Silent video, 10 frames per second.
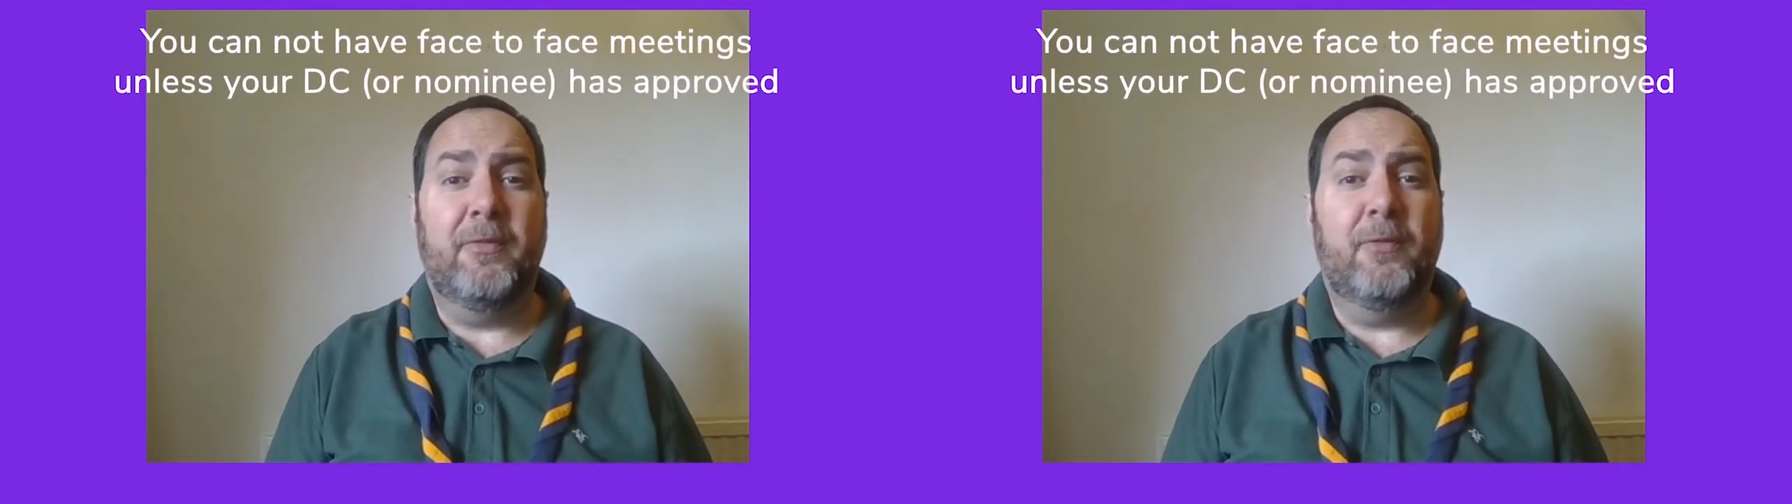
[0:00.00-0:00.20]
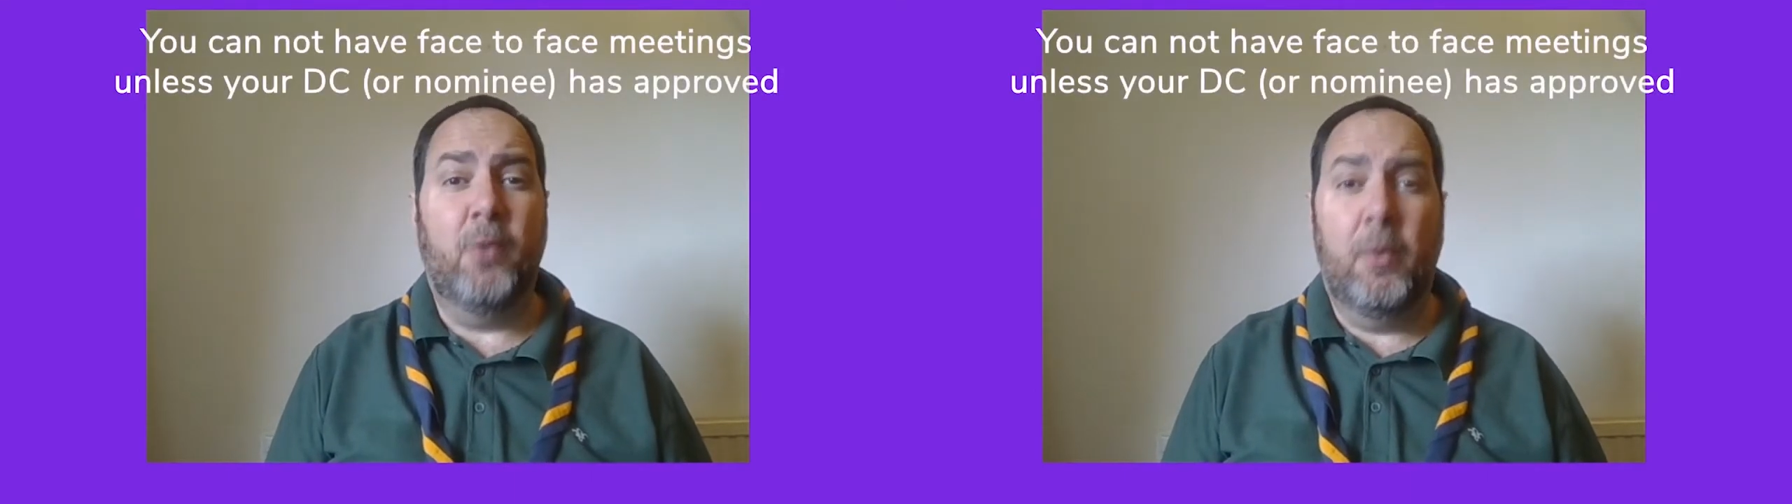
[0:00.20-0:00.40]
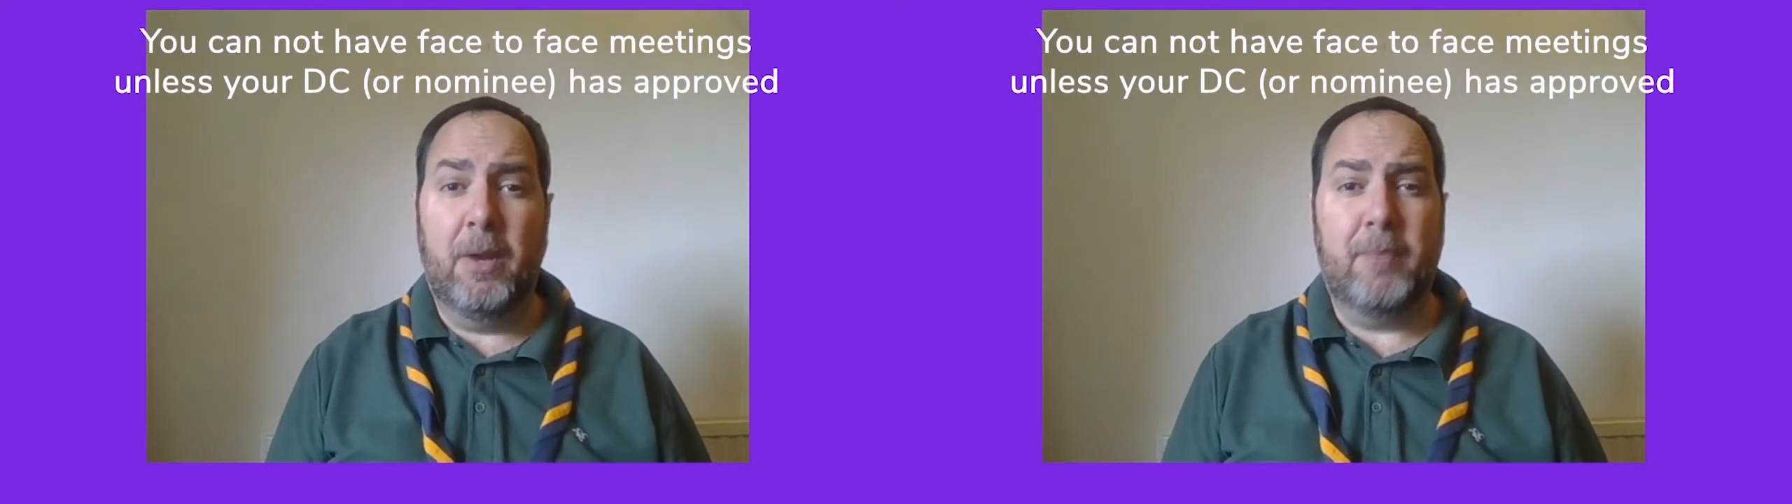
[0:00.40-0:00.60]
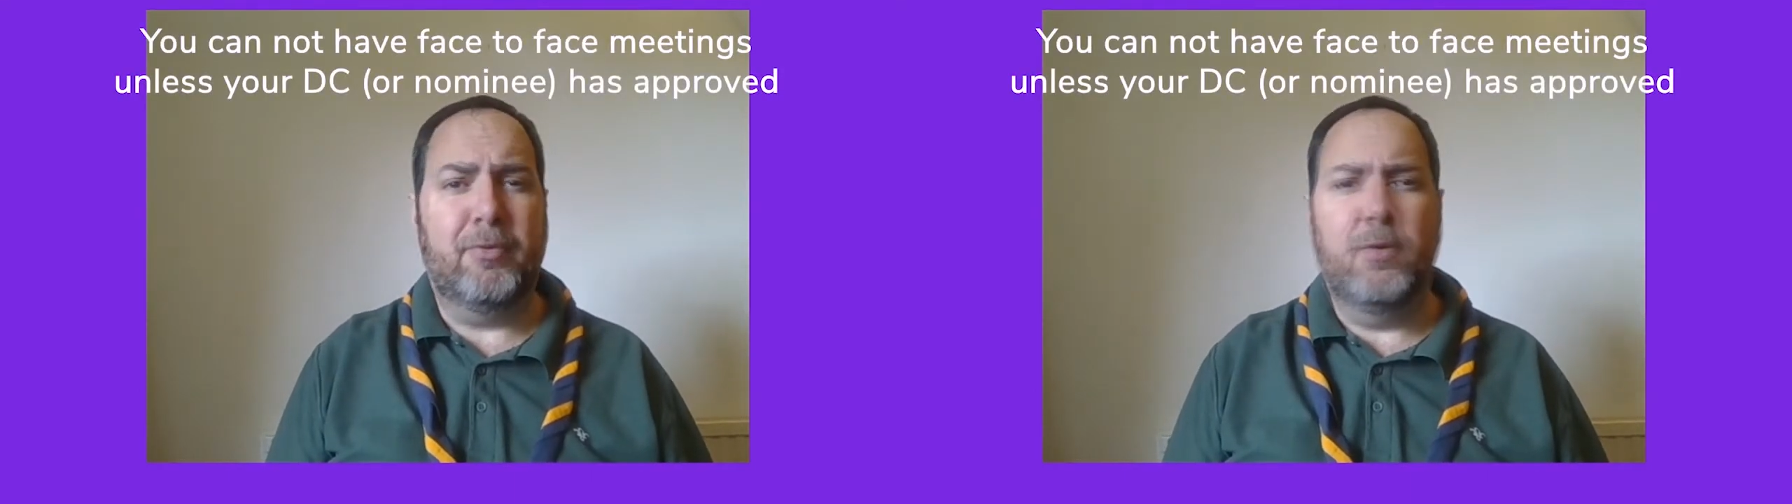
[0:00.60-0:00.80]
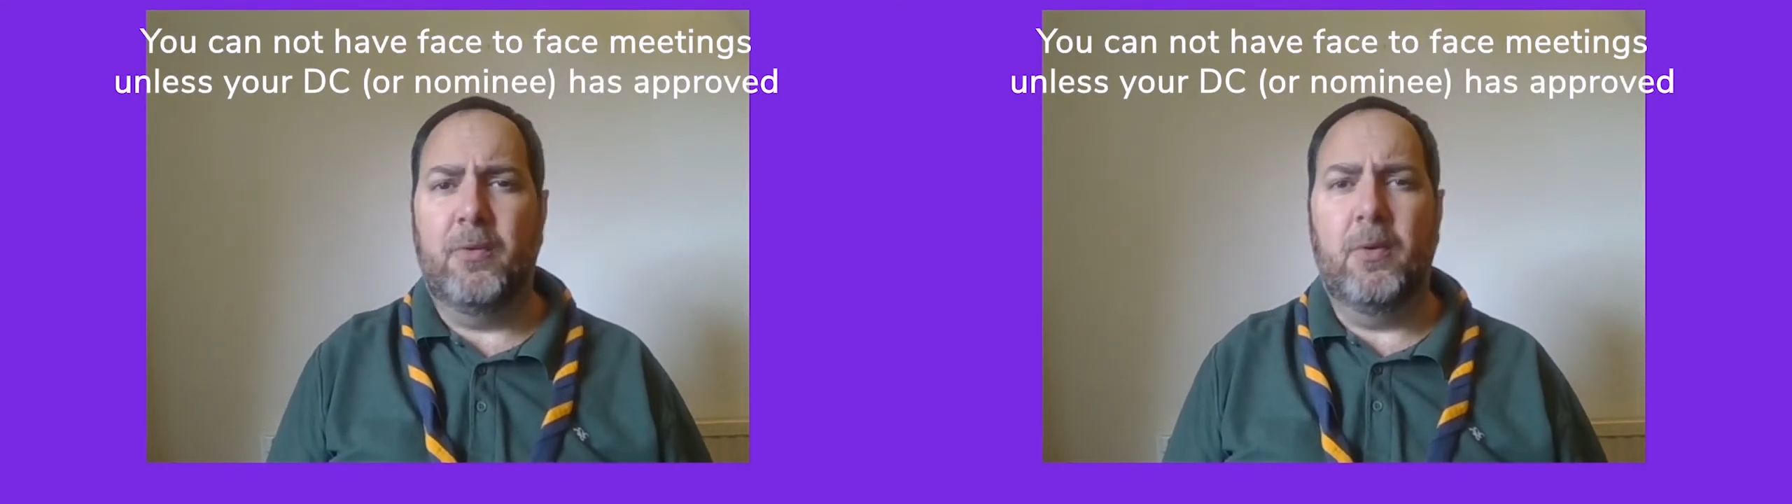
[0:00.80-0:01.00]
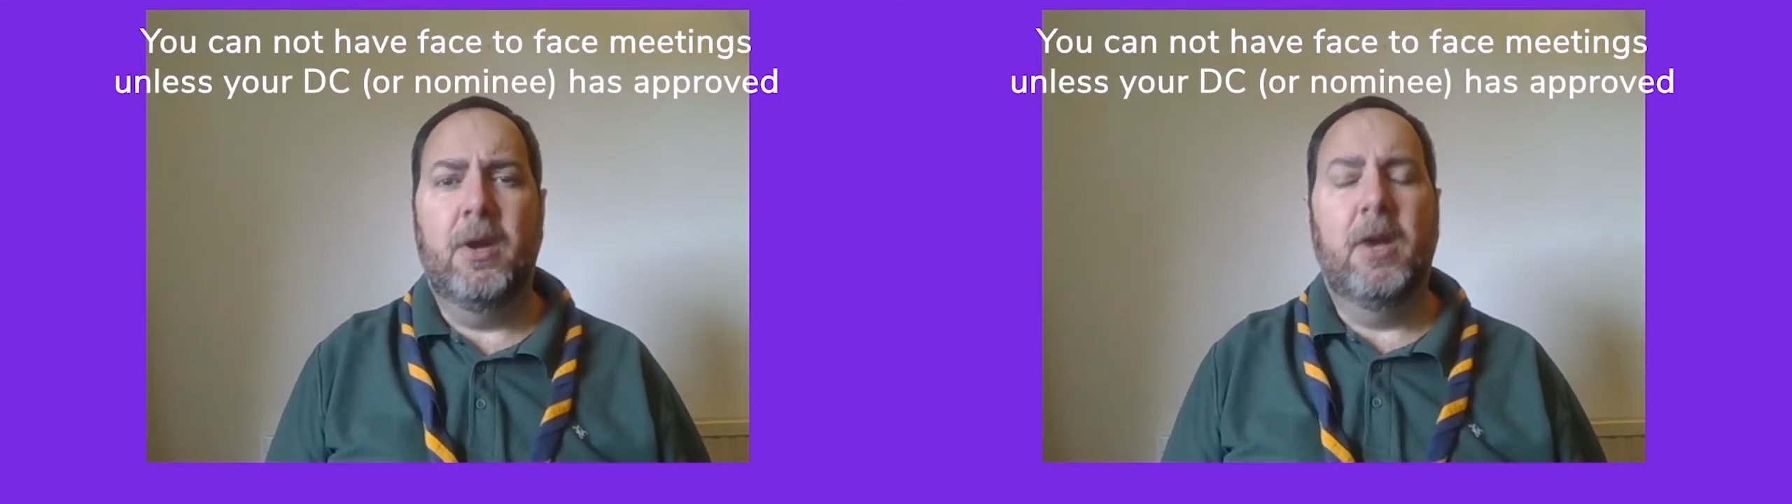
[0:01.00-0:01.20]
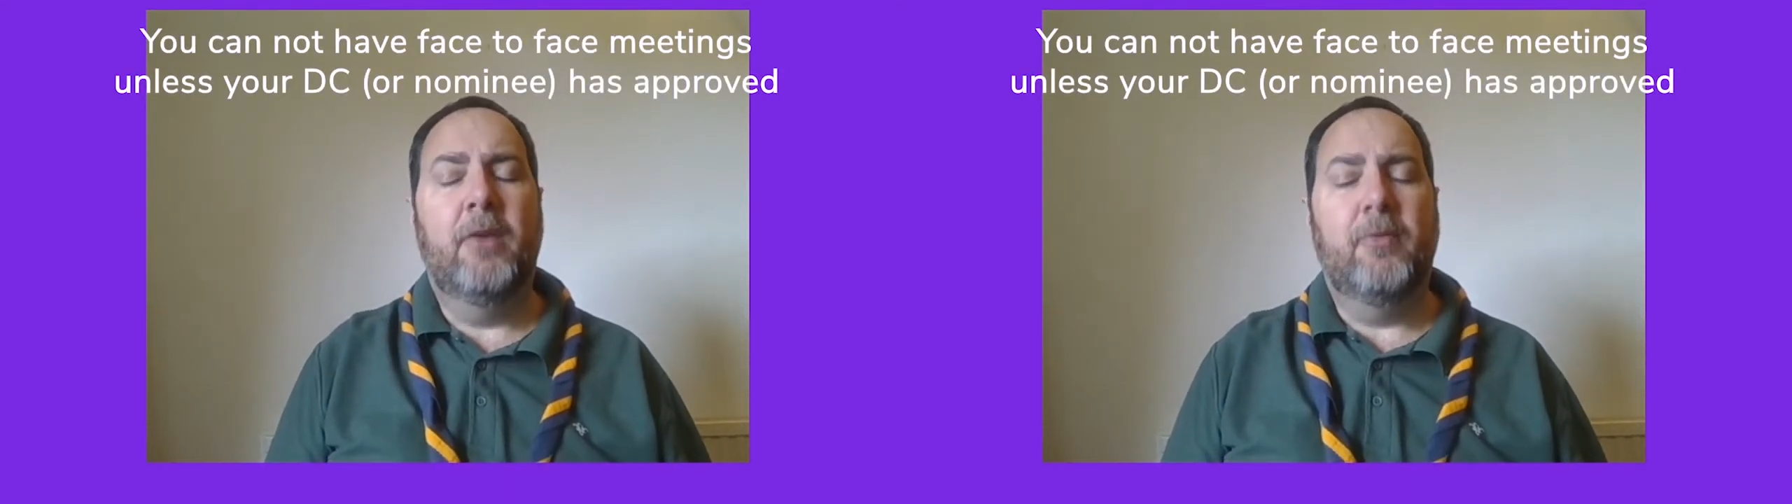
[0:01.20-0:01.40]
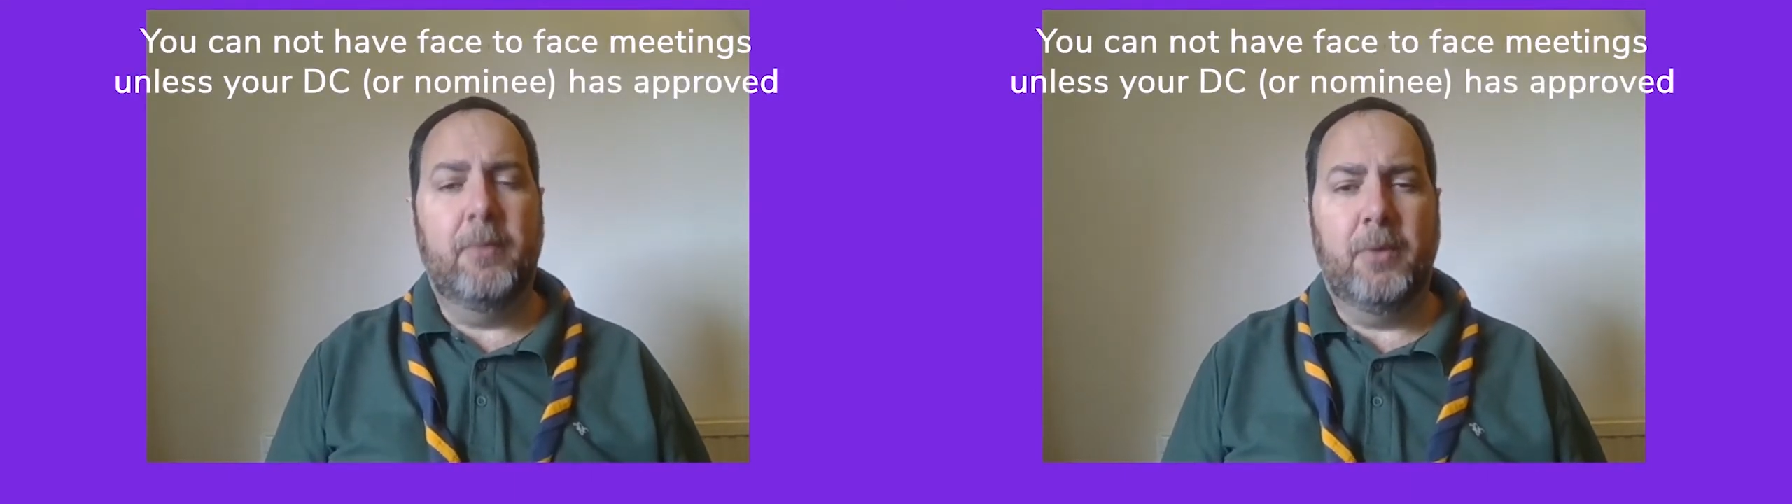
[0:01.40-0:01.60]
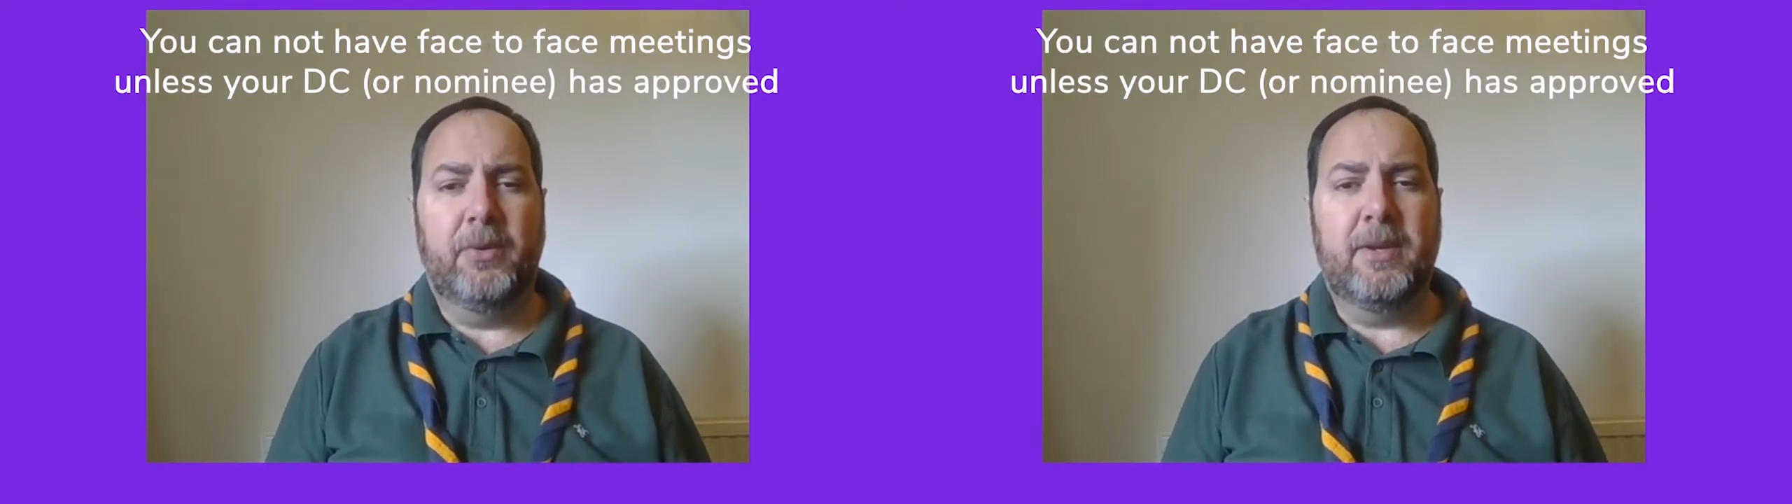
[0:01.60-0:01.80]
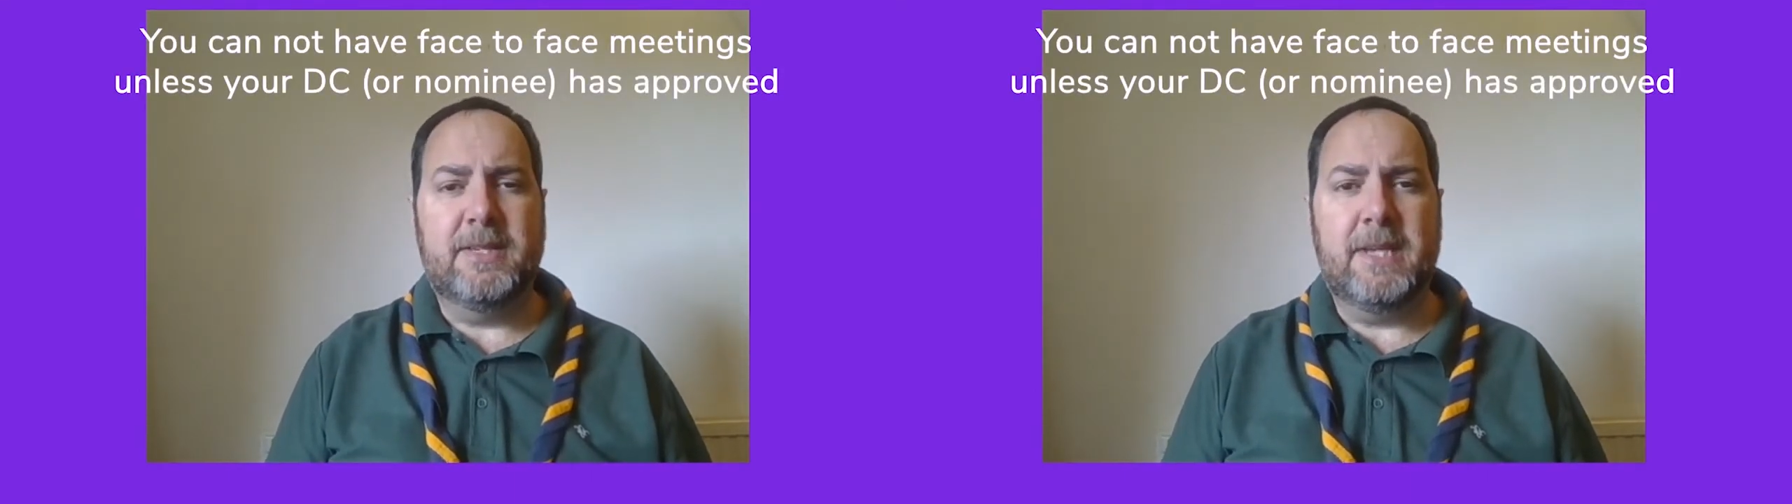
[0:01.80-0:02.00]
formal approval from your
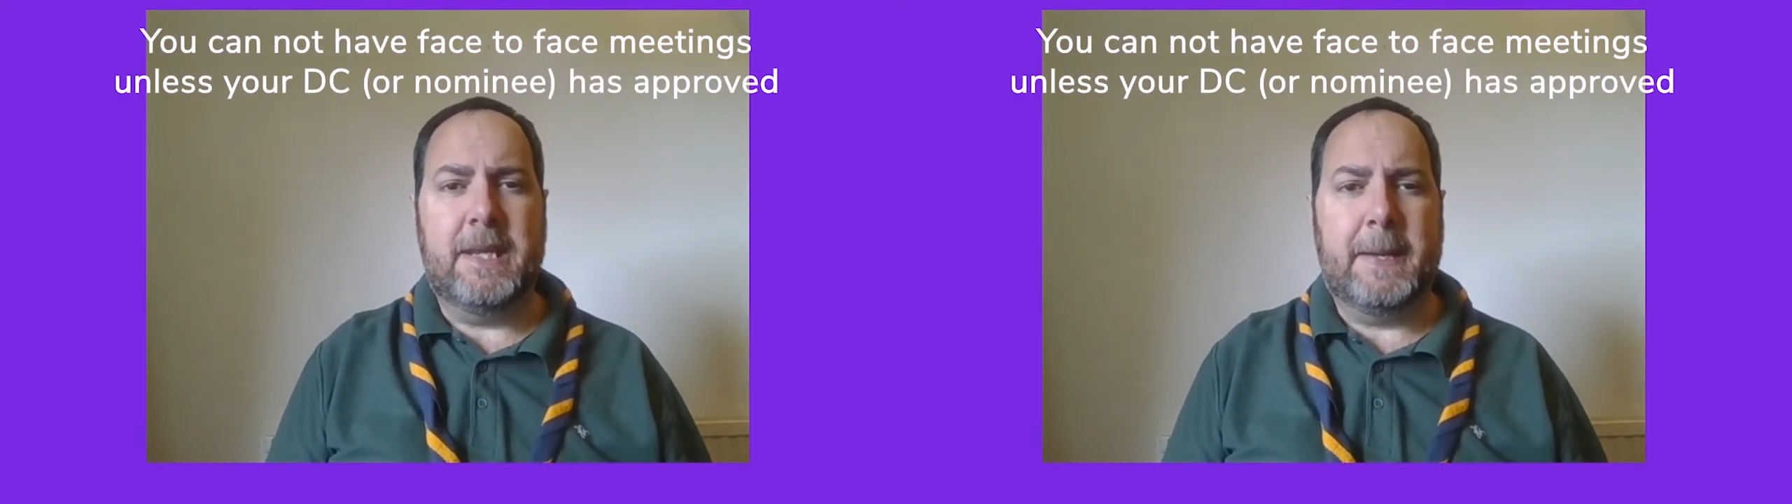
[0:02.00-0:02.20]
DC.